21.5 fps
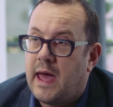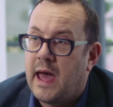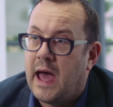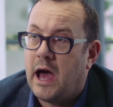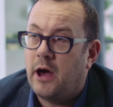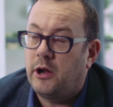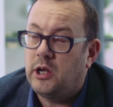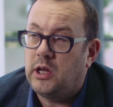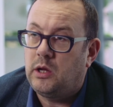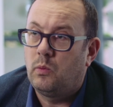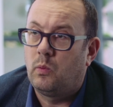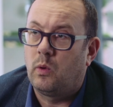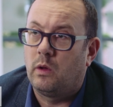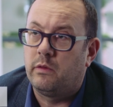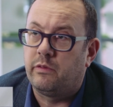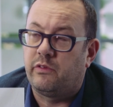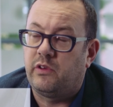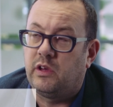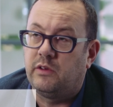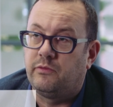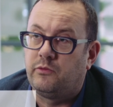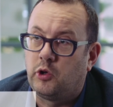How do you,
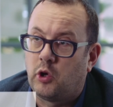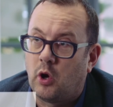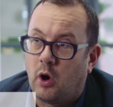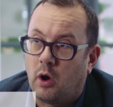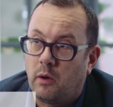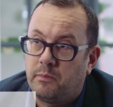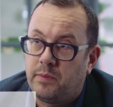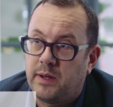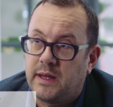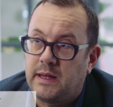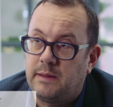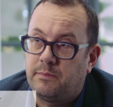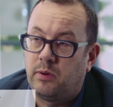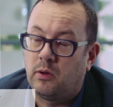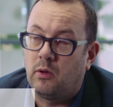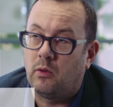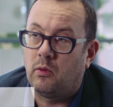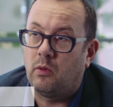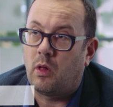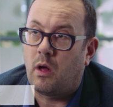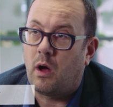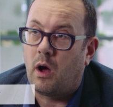once you've got
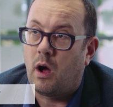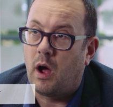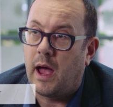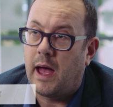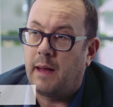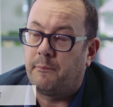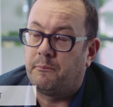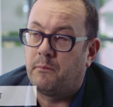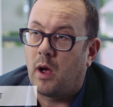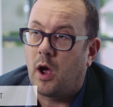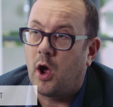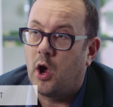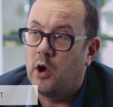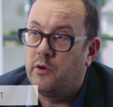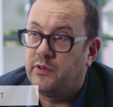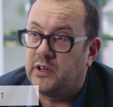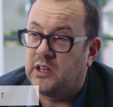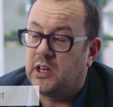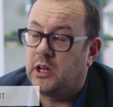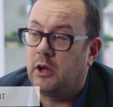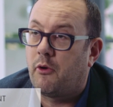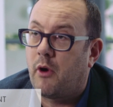people um, over
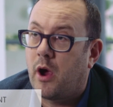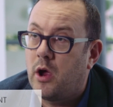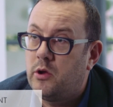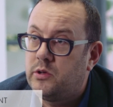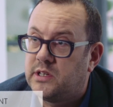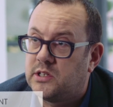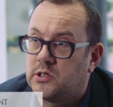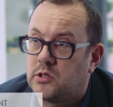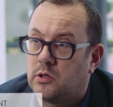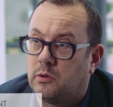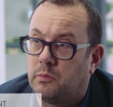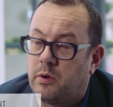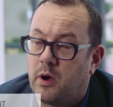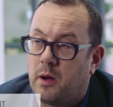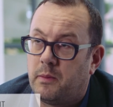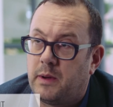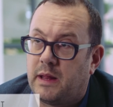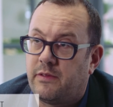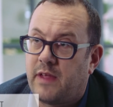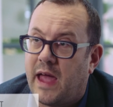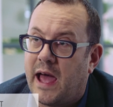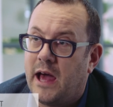to your own digital
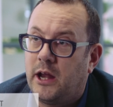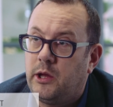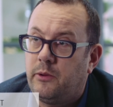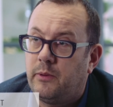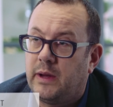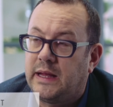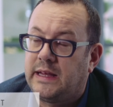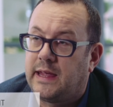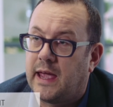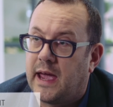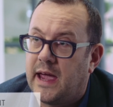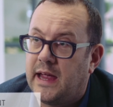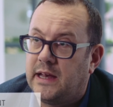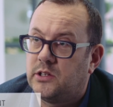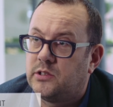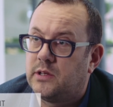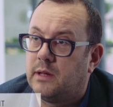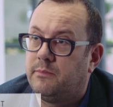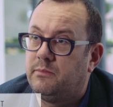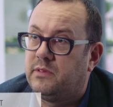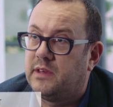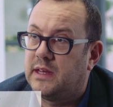properties, how do you engage
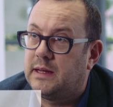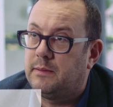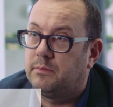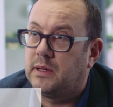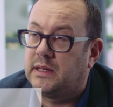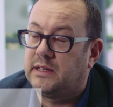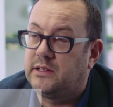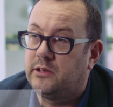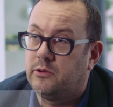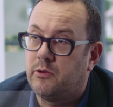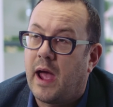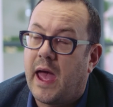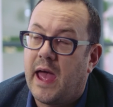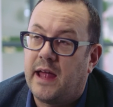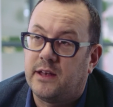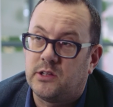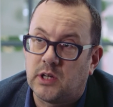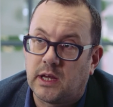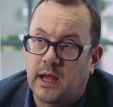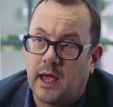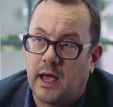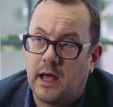them deeply to
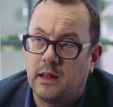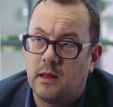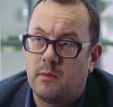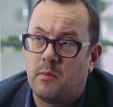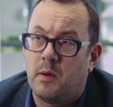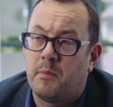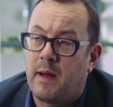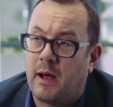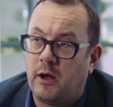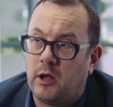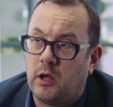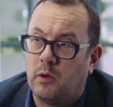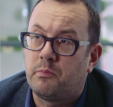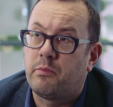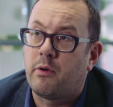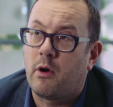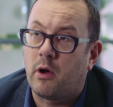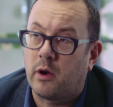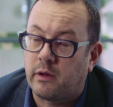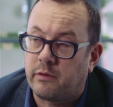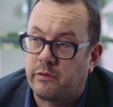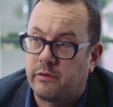educate them about your
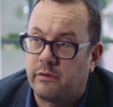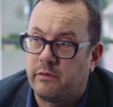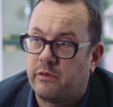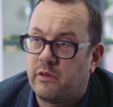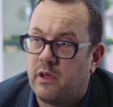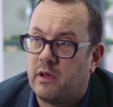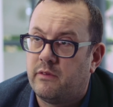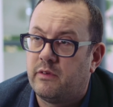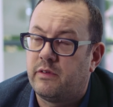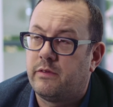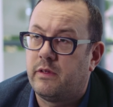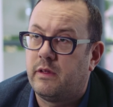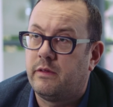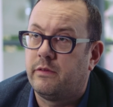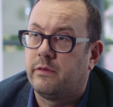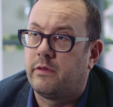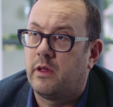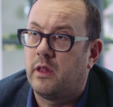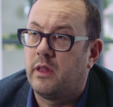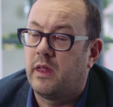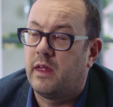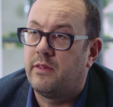products and services
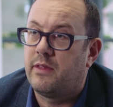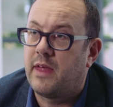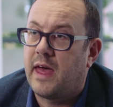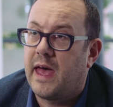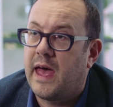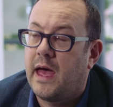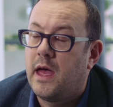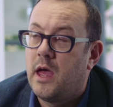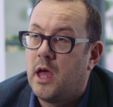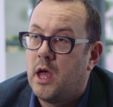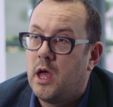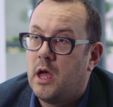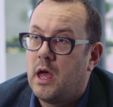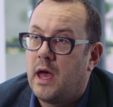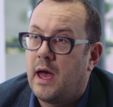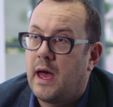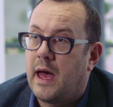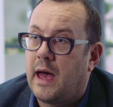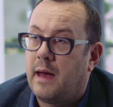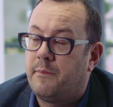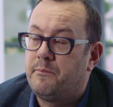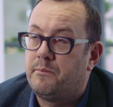so that they're
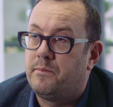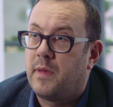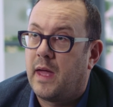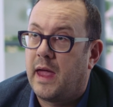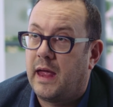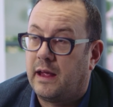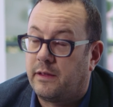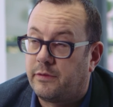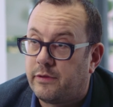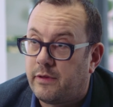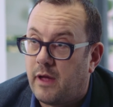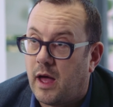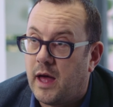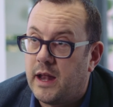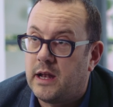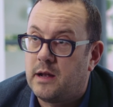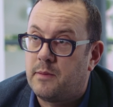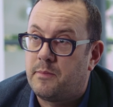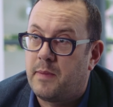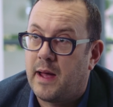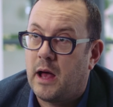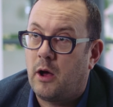um,
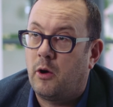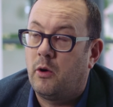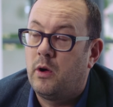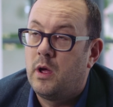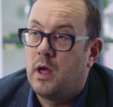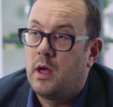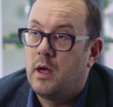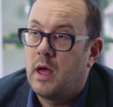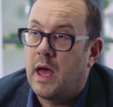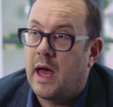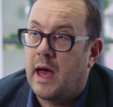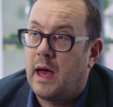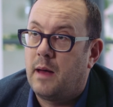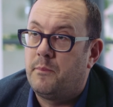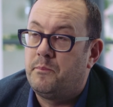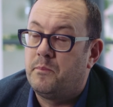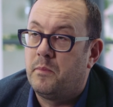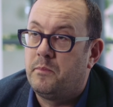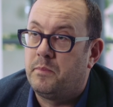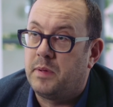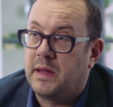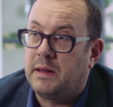excited about um,
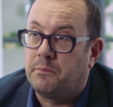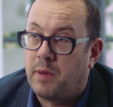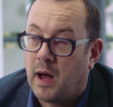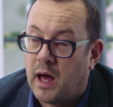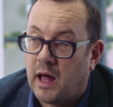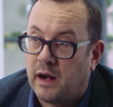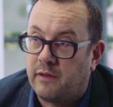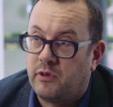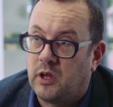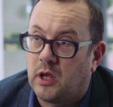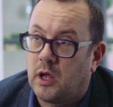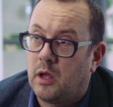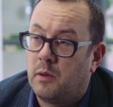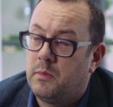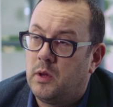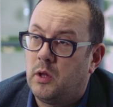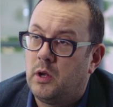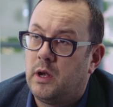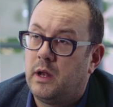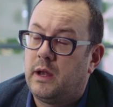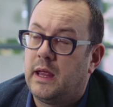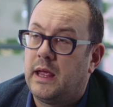being part of your
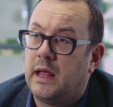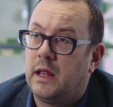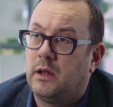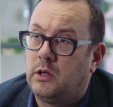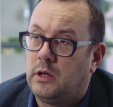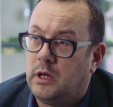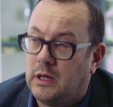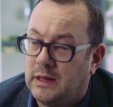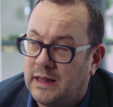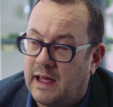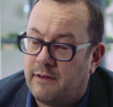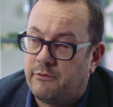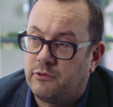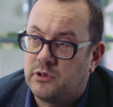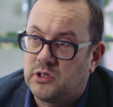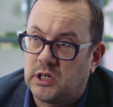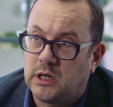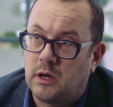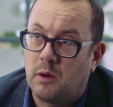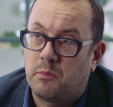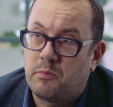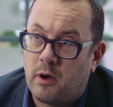community and
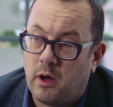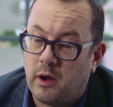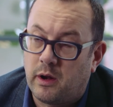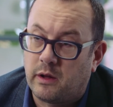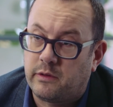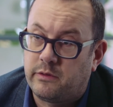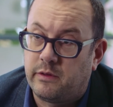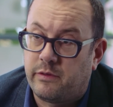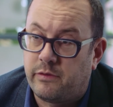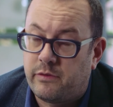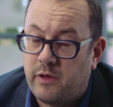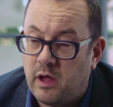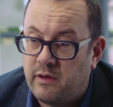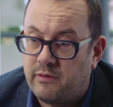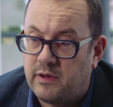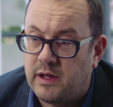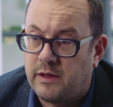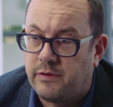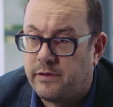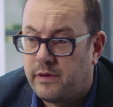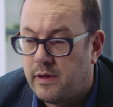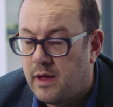leveraging your product or
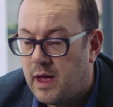service?